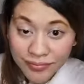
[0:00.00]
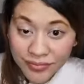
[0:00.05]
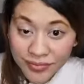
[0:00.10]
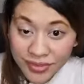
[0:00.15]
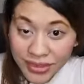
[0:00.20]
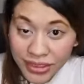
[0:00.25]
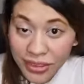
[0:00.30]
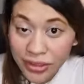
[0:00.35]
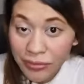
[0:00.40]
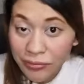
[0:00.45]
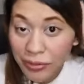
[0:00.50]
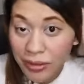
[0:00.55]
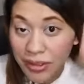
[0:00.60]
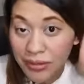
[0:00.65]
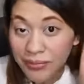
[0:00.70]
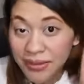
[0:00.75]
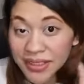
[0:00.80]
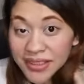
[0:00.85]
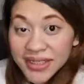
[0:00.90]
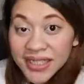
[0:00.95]
Check ko ba kung
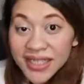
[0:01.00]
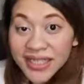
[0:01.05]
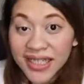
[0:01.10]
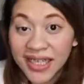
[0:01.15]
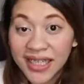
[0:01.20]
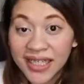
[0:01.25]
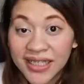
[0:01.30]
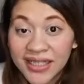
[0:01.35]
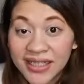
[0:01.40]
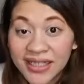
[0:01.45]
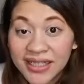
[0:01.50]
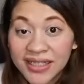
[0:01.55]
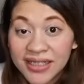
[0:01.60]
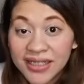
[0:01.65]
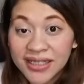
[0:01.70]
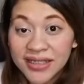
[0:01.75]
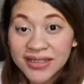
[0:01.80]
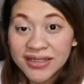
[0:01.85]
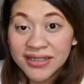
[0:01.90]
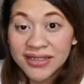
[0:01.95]
magsasalita?
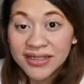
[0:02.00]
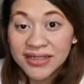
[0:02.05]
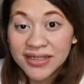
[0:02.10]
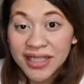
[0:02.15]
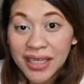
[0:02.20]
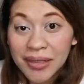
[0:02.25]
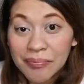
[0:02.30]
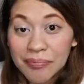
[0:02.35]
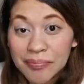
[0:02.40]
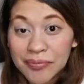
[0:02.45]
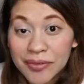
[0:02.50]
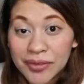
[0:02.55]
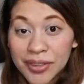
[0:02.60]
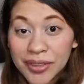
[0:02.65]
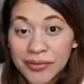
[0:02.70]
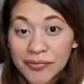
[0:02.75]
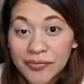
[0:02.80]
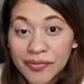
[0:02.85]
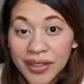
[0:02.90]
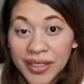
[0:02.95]
Tap to
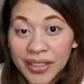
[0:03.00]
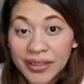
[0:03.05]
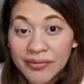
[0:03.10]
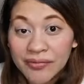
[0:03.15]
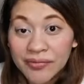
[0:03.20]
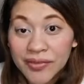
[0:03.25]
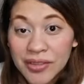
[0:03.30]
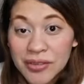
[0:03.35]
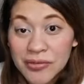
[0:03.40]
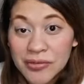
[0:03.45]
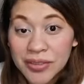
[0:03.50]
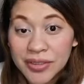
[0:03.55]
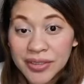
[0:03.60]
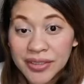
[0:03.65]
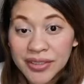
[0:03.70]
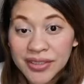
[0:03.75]
invite viewer.